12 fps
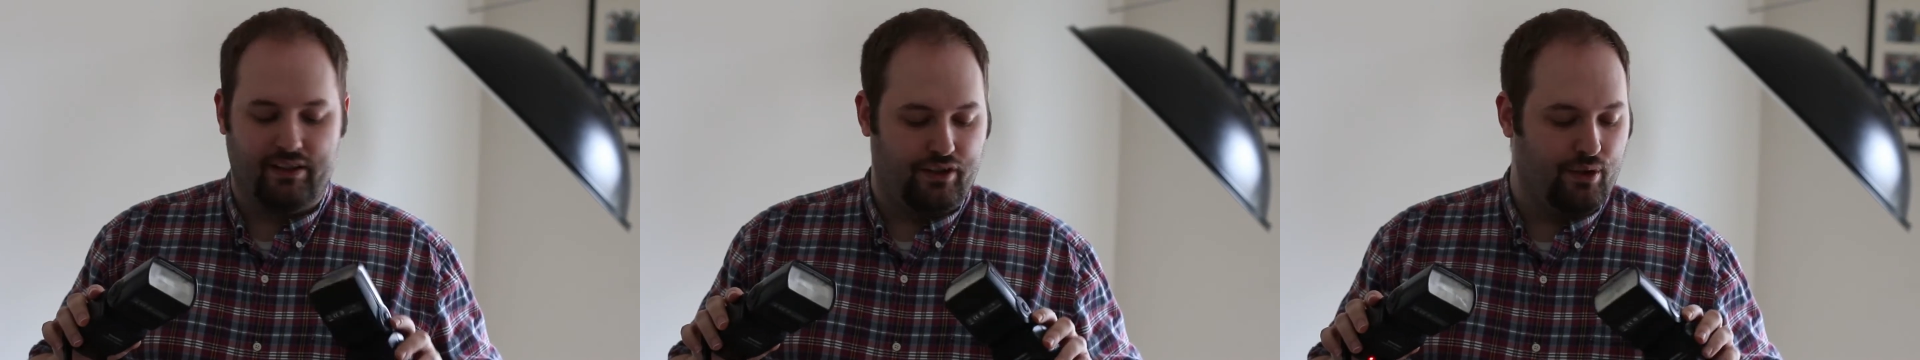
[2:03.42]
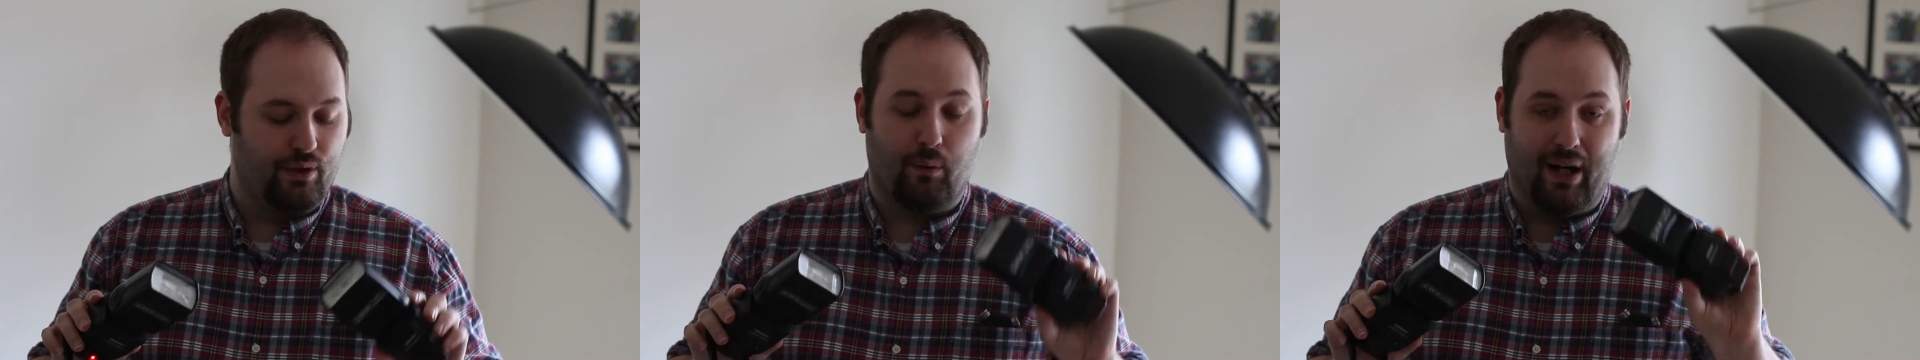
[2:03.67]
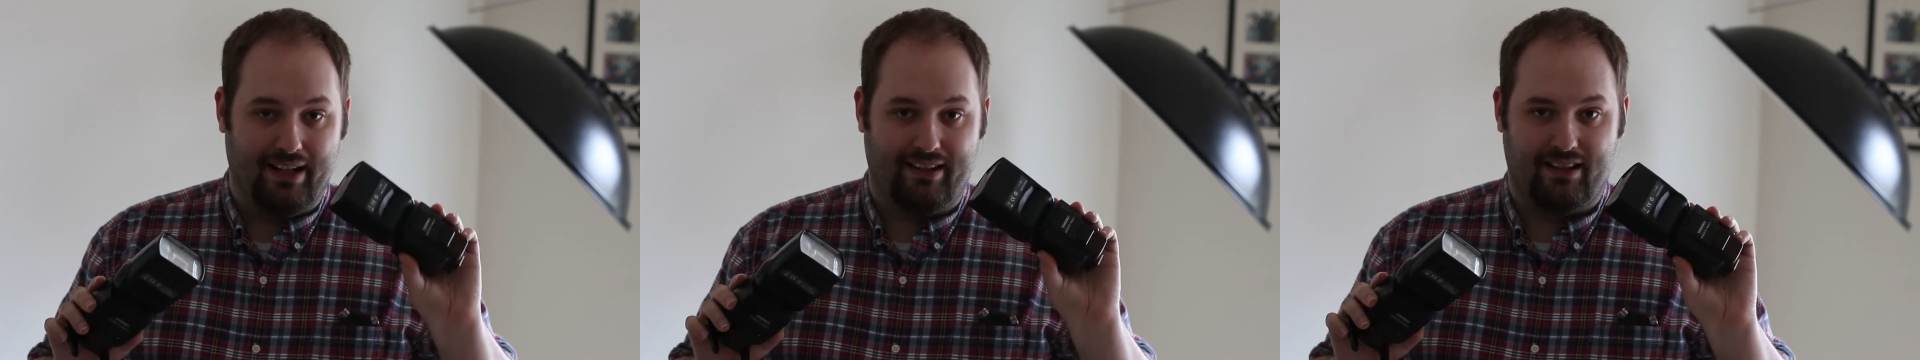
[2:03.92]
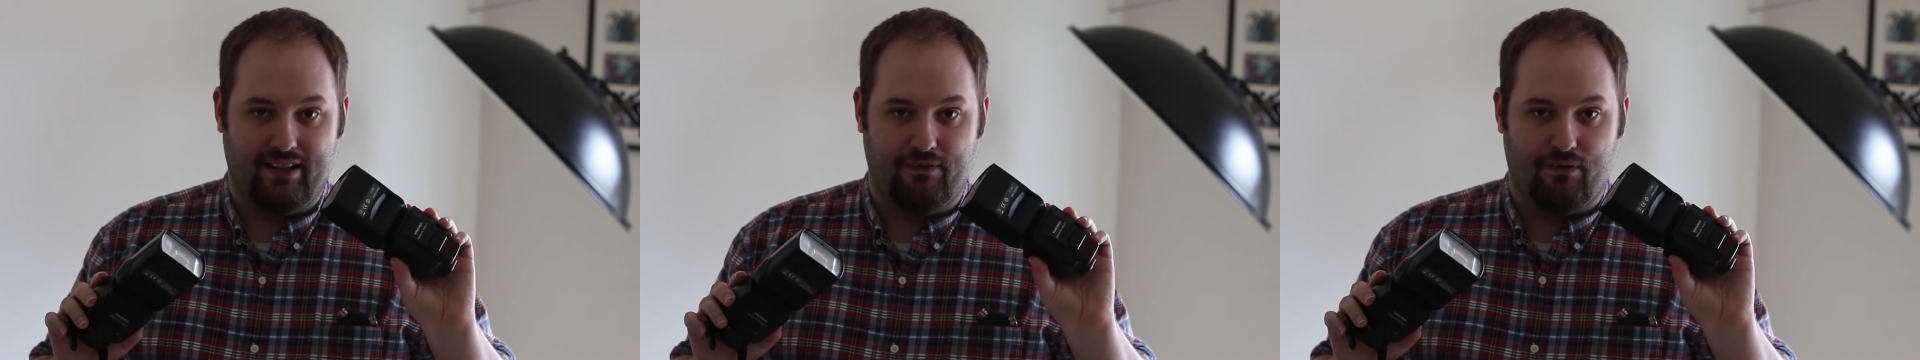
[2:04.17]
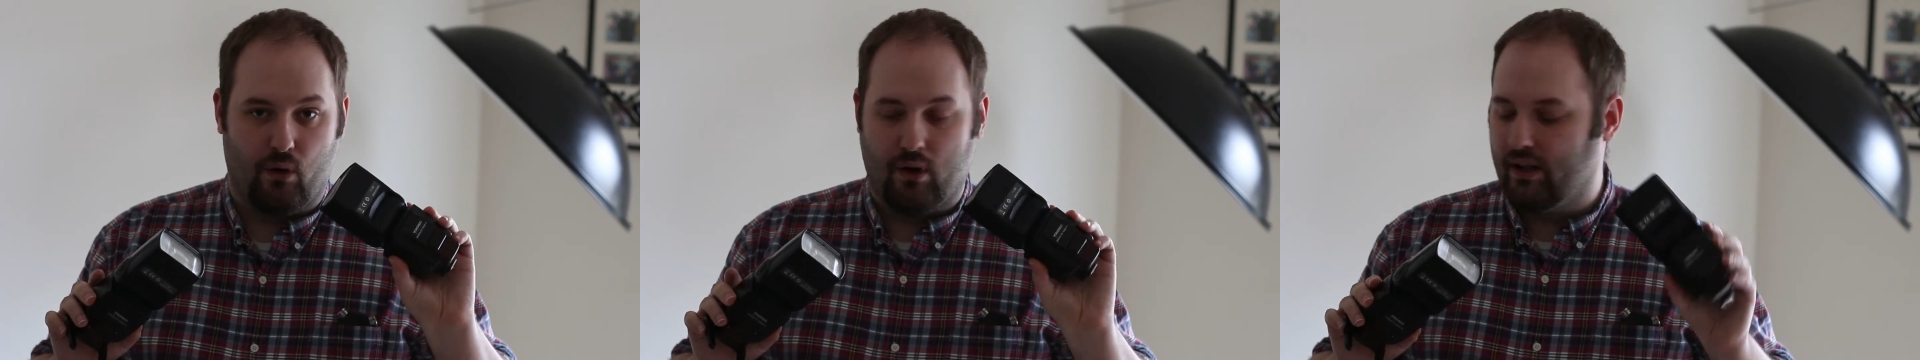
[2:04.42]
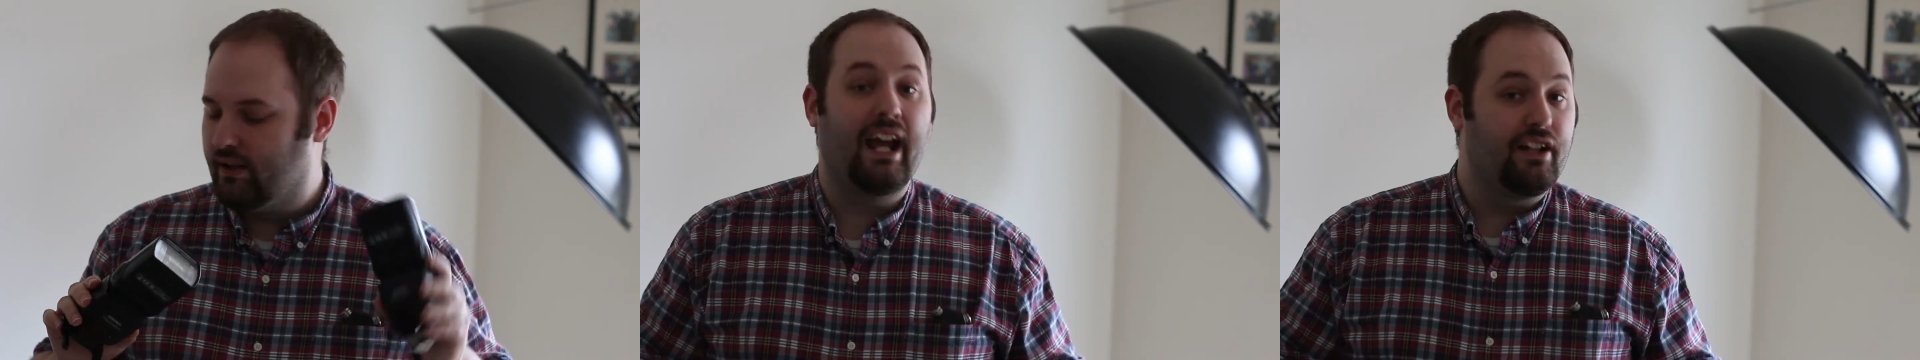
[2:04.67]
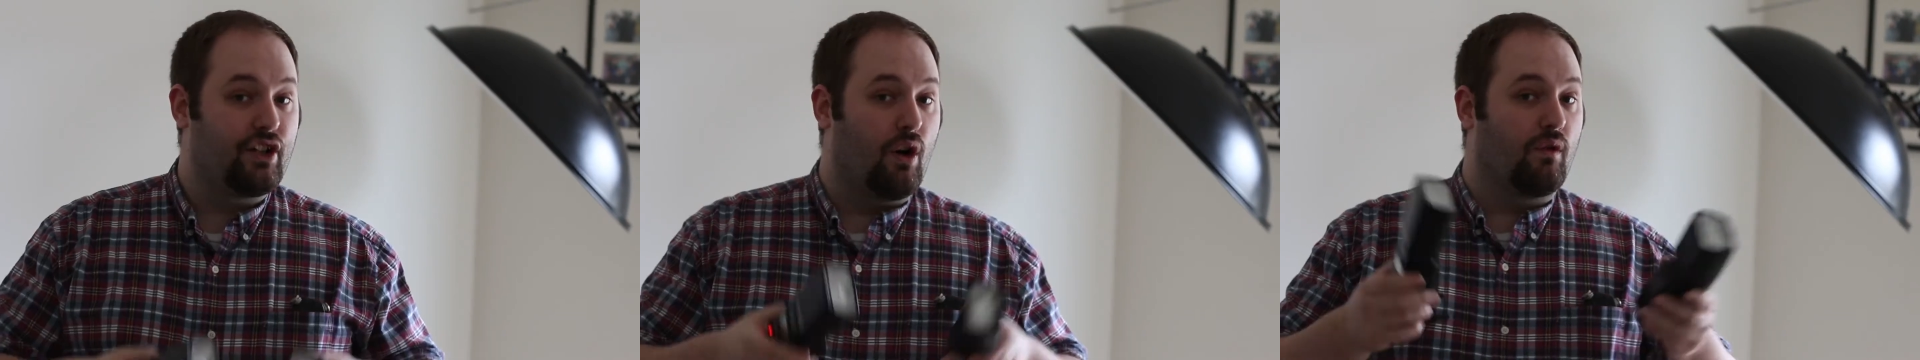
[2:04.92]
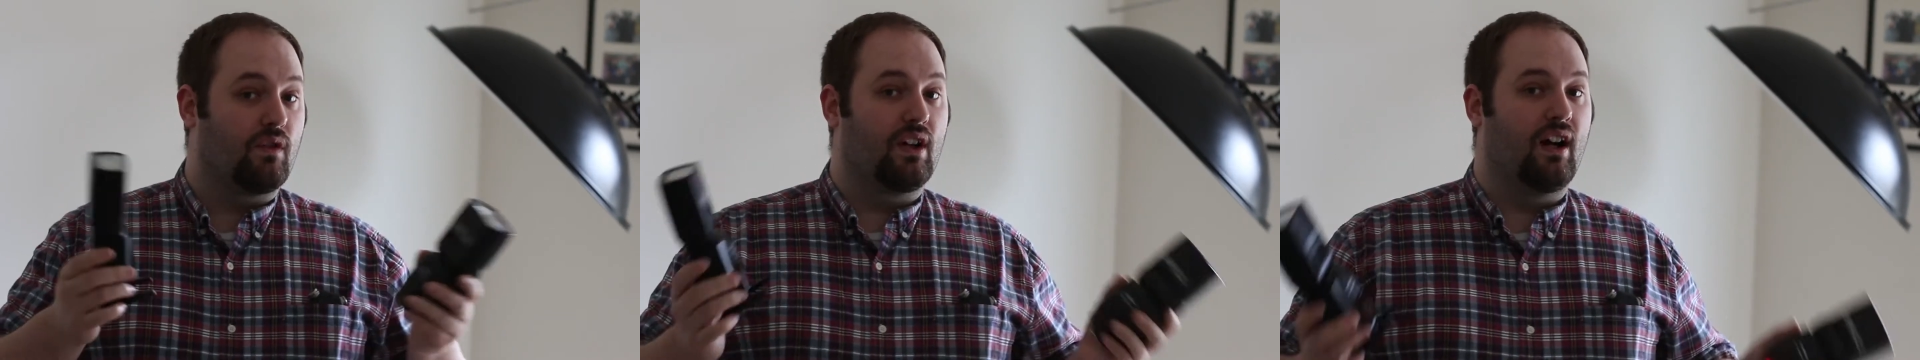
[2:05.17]
to the YN64. And to go
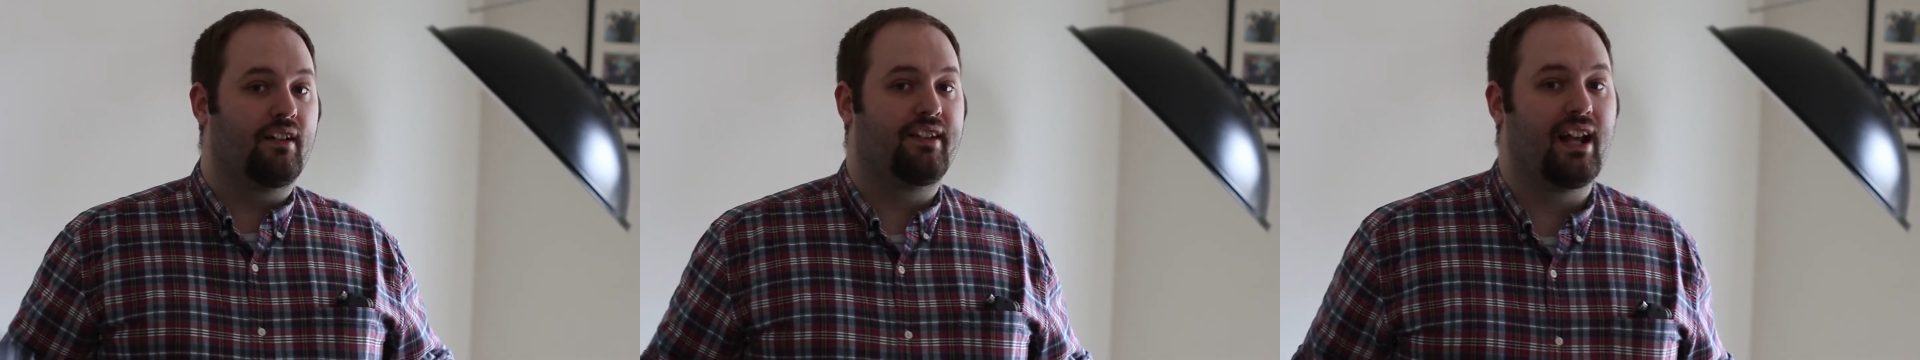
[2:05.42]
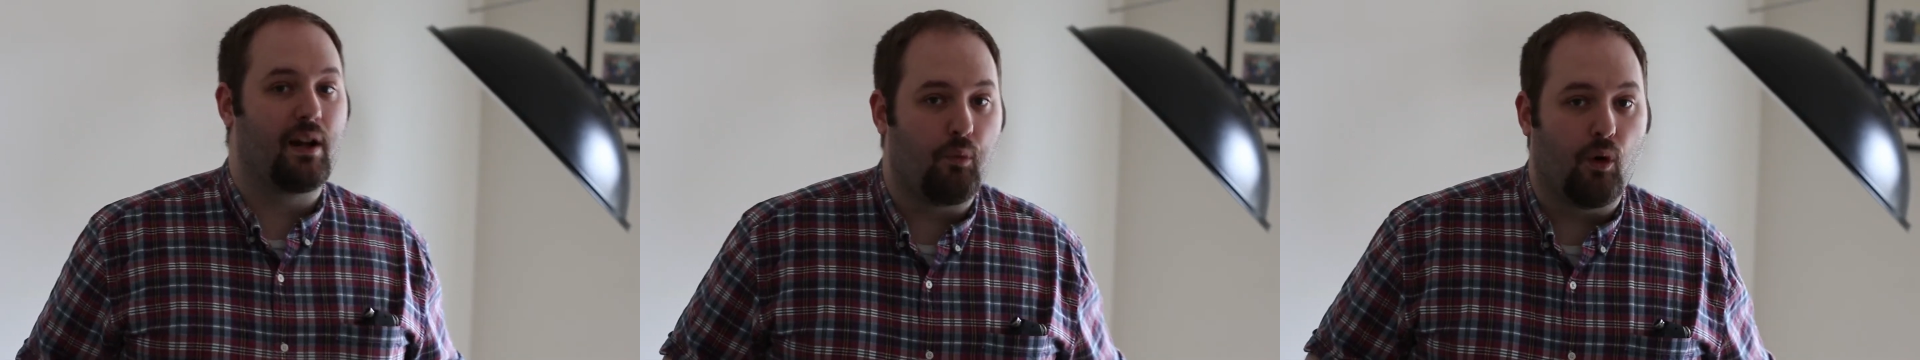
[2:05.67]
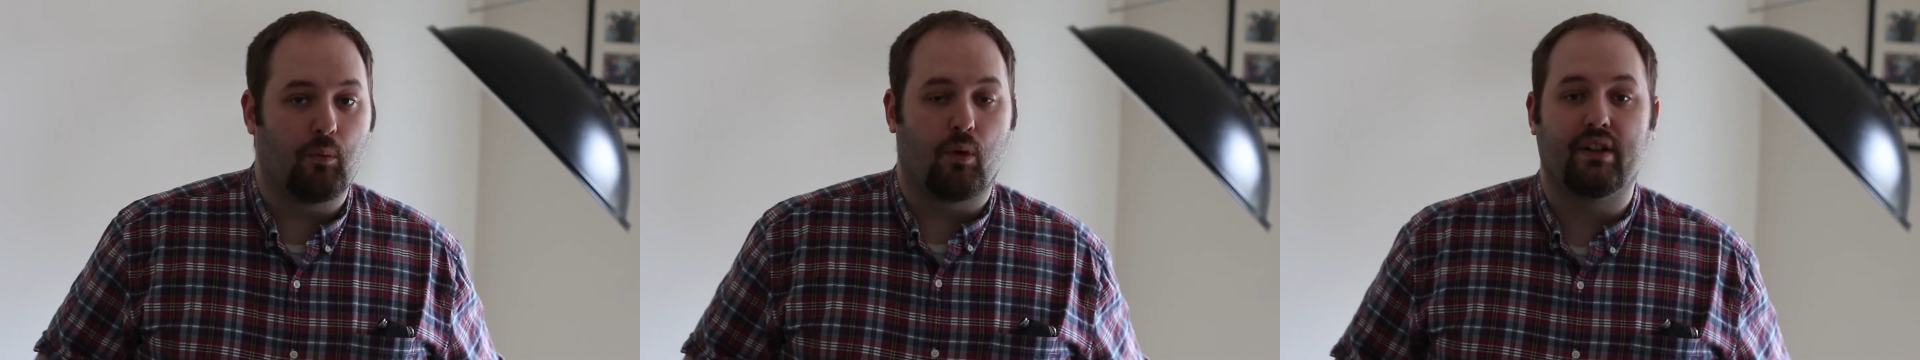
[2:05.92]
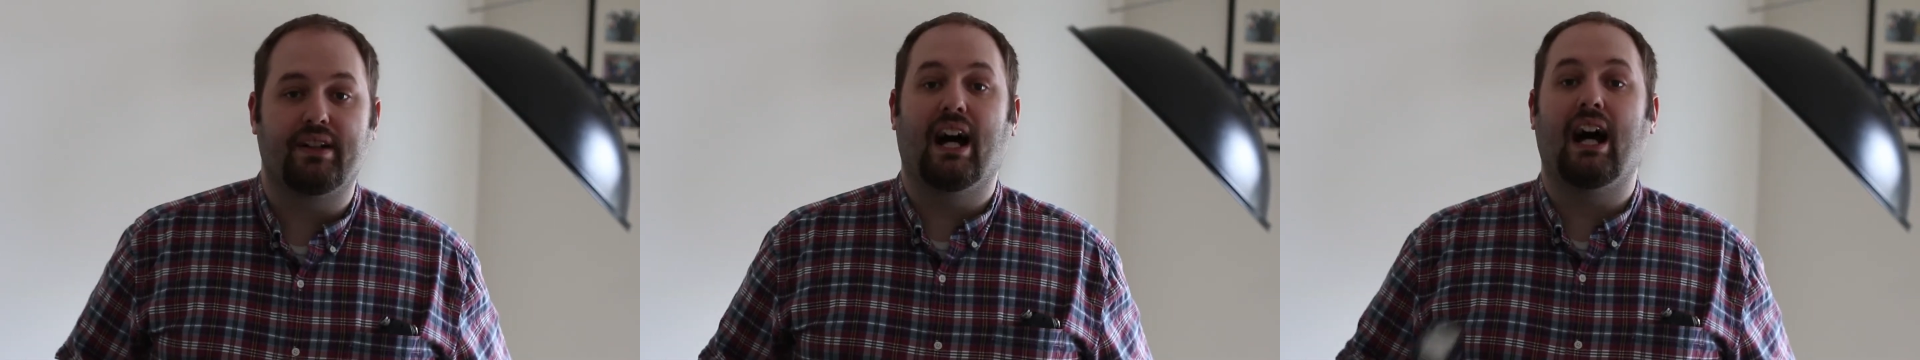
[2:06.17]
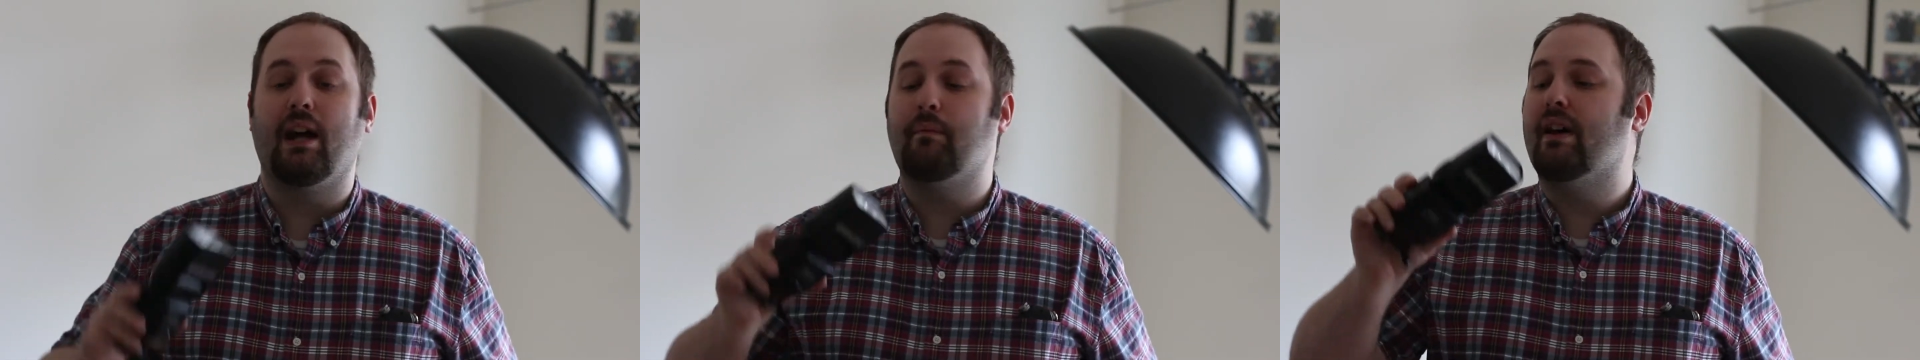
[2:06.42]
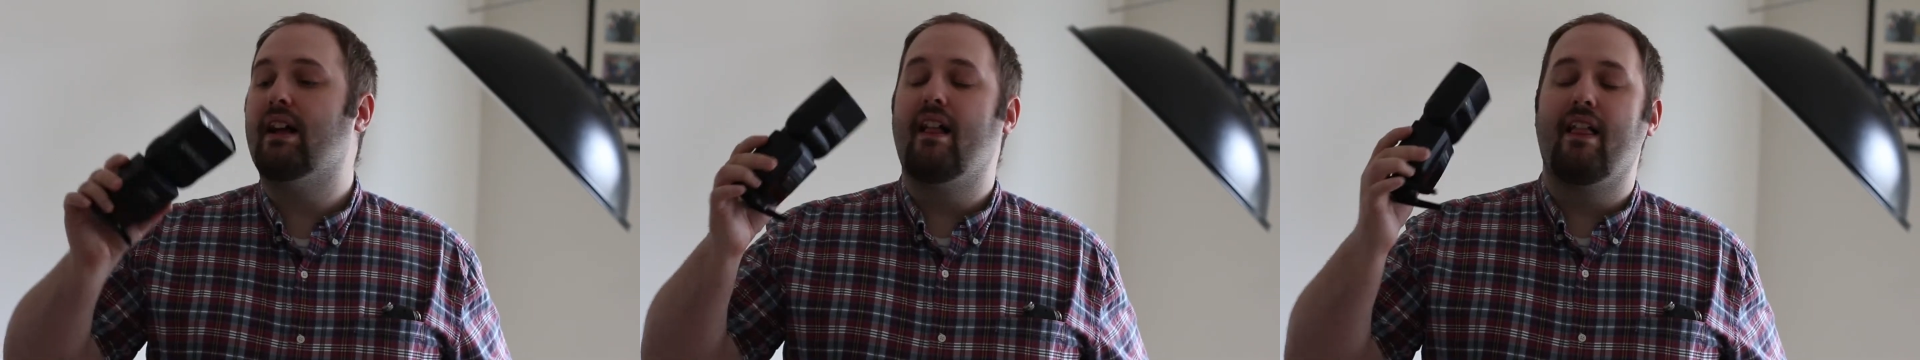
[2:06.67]
over our setup one more time,